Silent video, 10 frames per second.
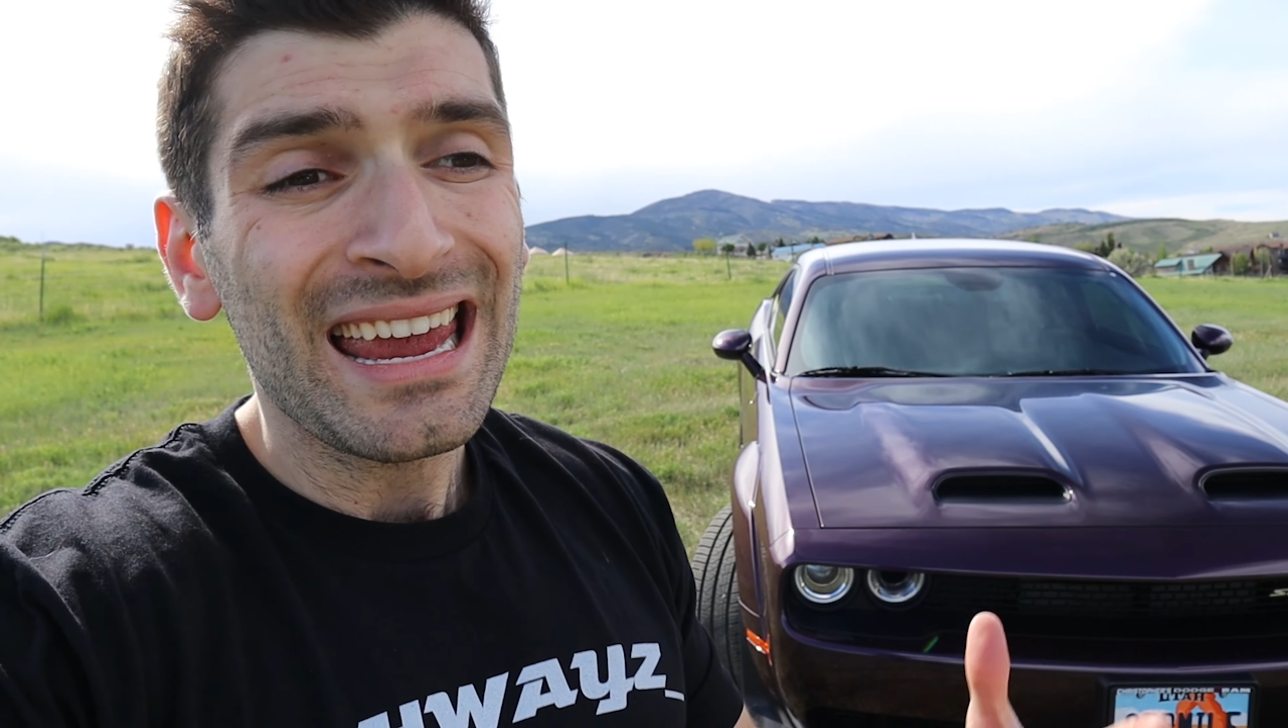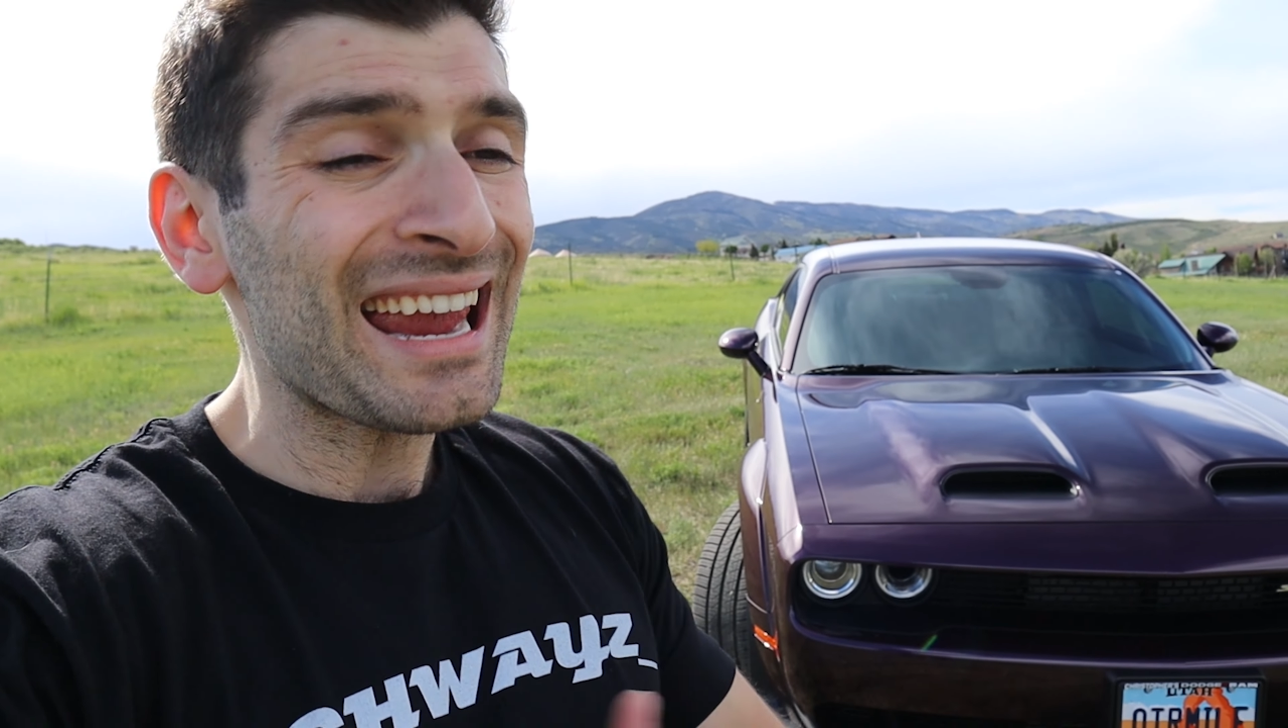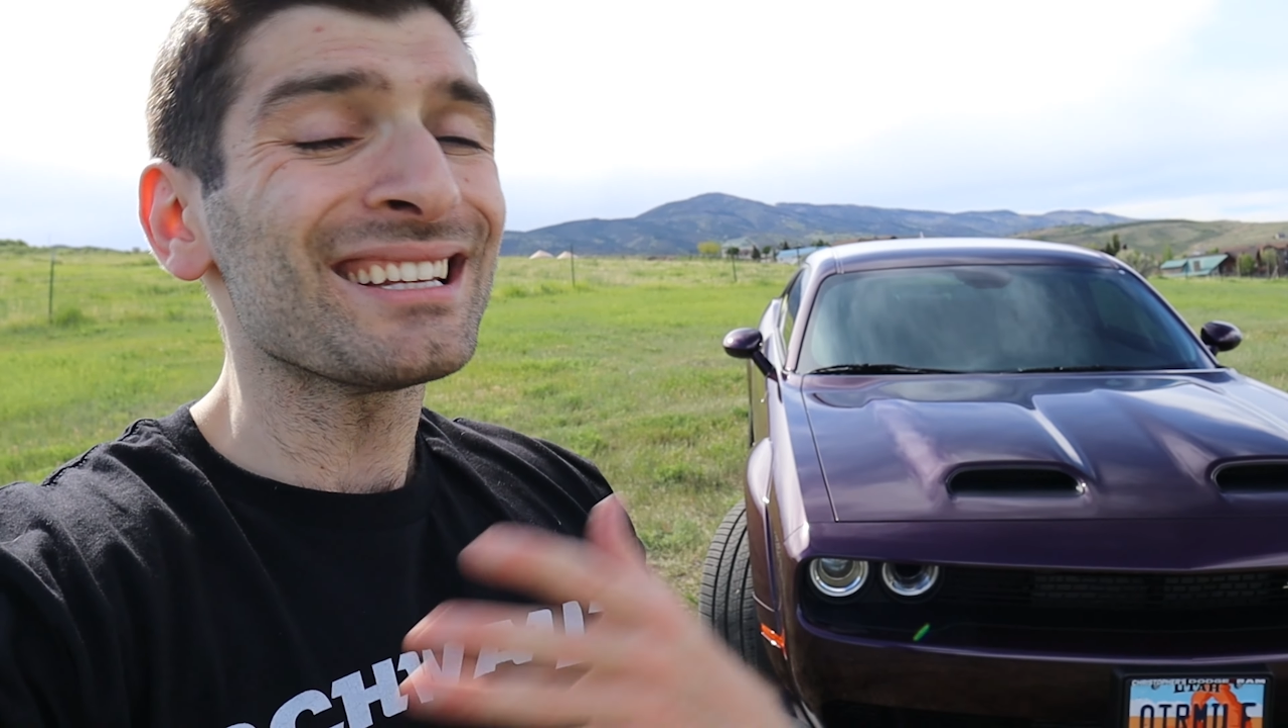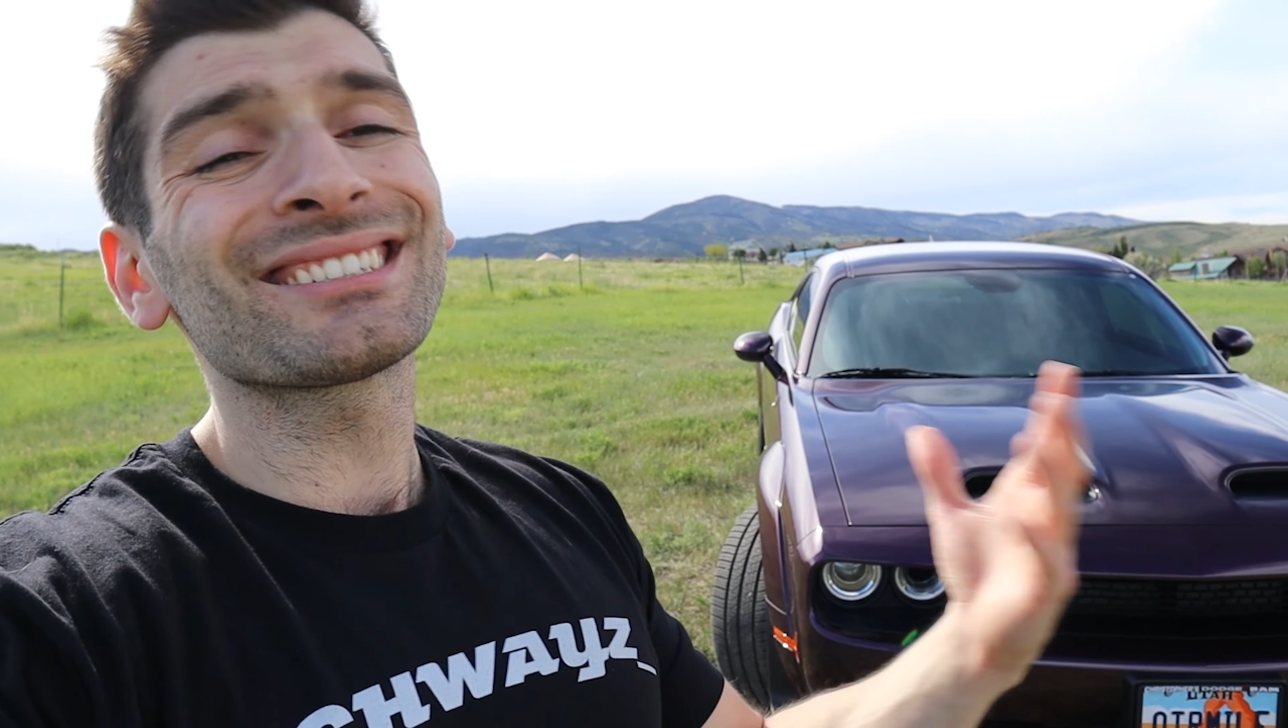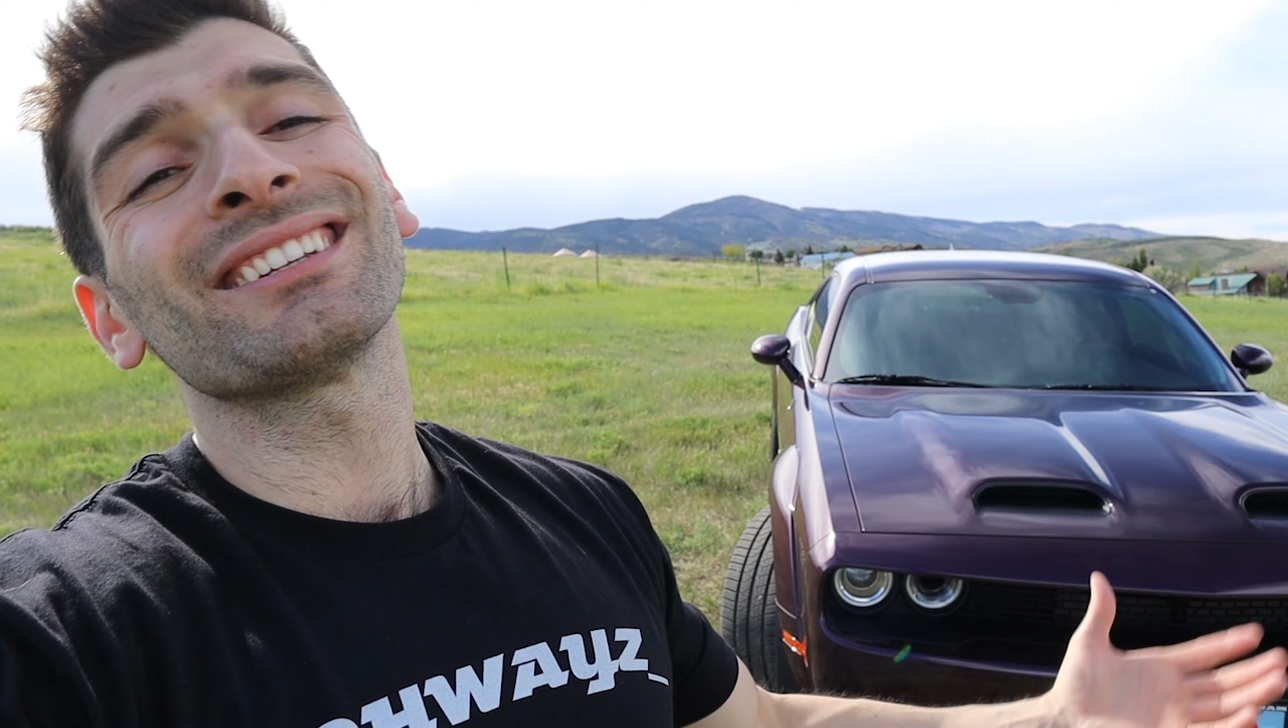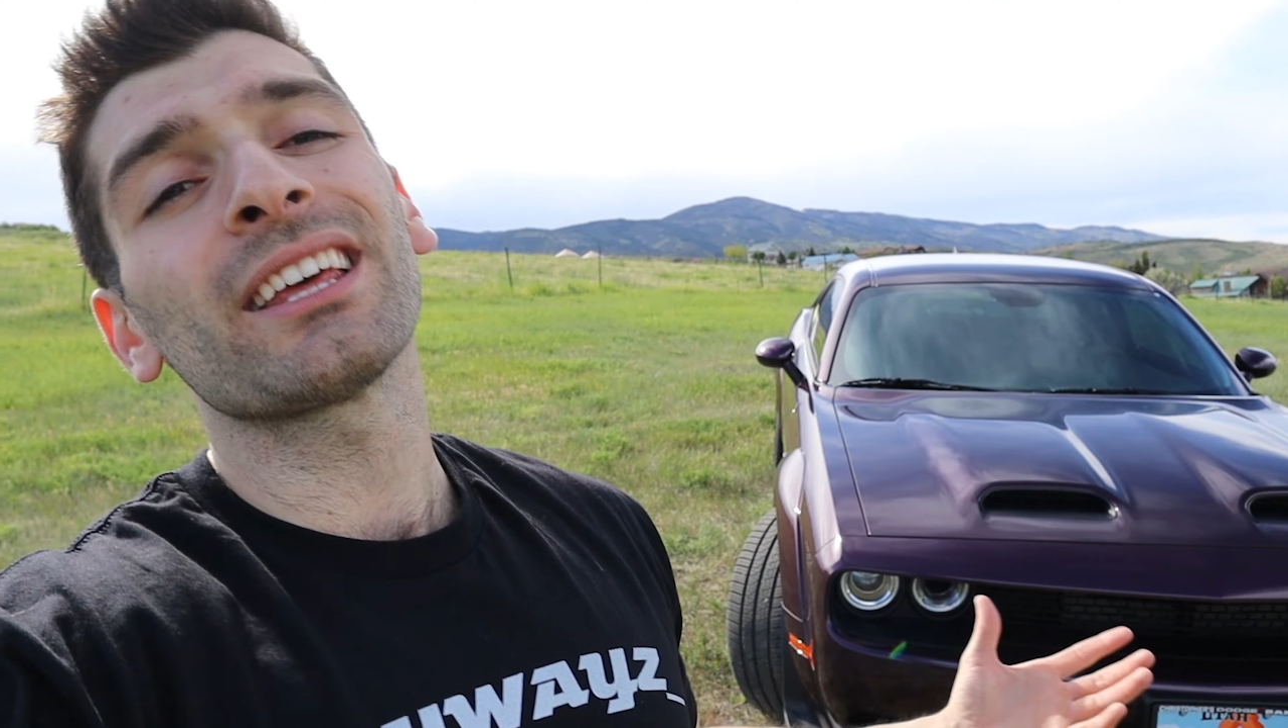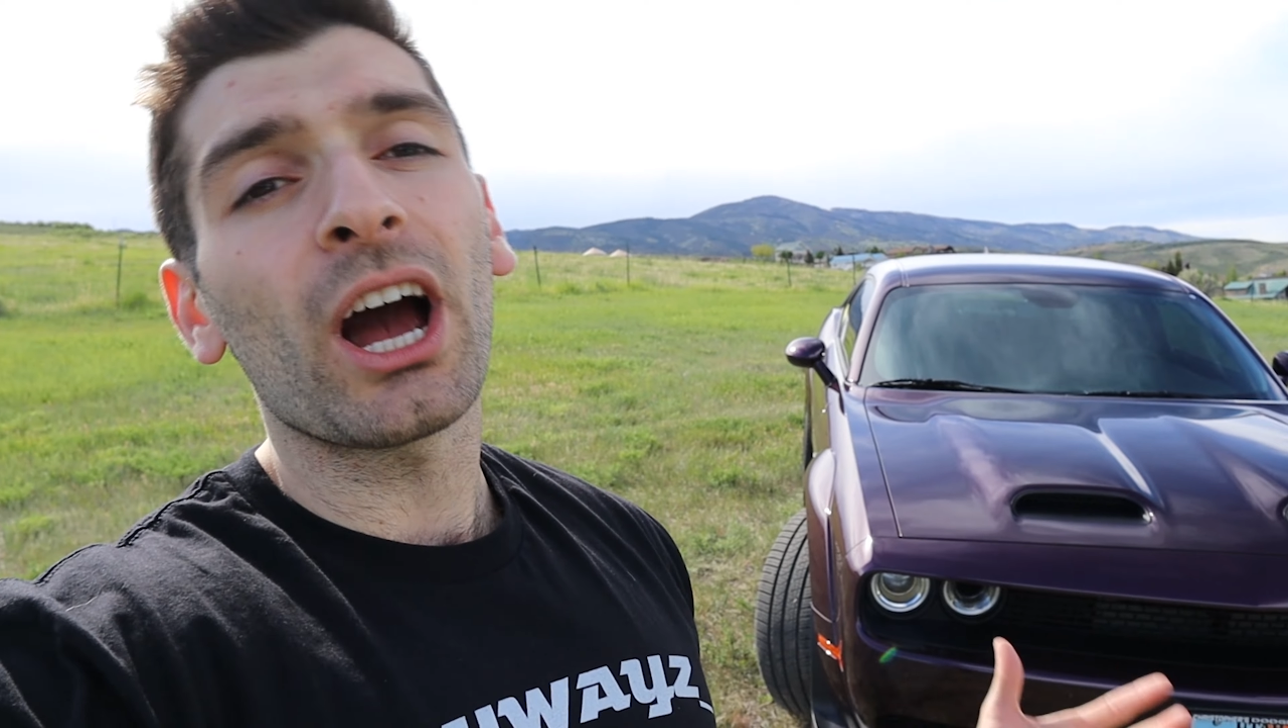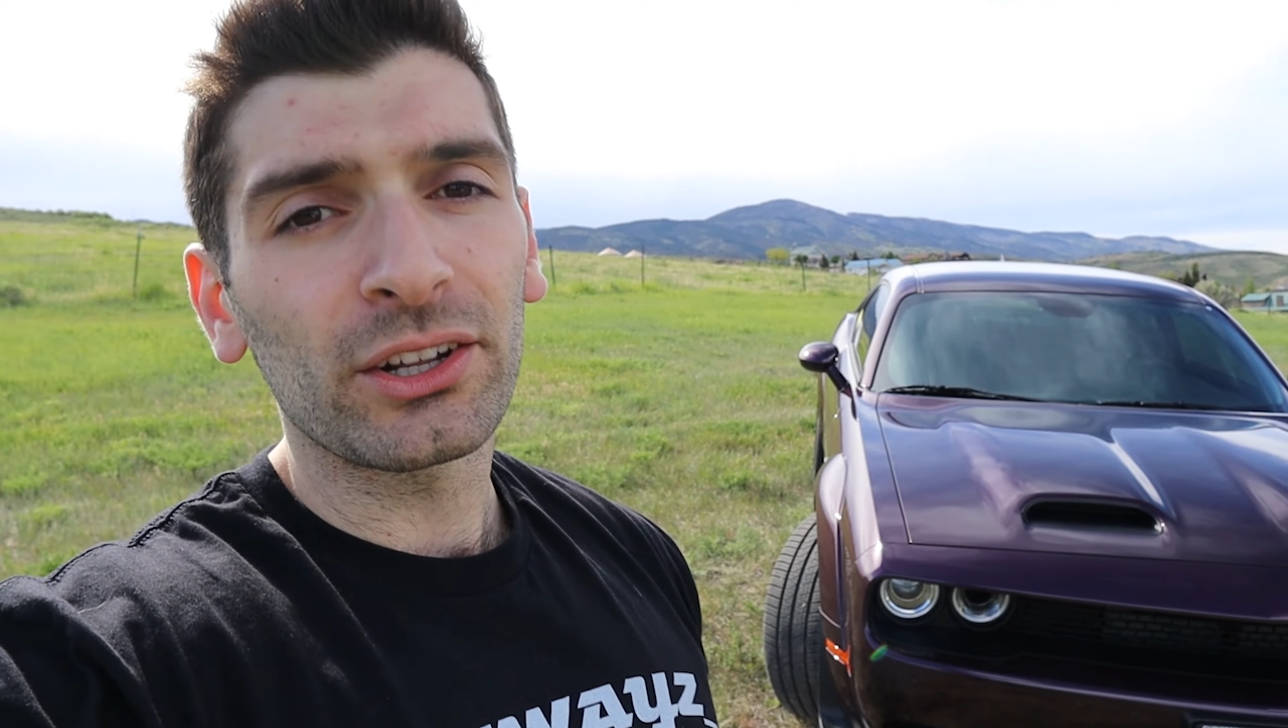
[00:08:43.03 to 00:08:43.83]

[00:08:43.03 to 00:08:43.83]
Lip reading: instantly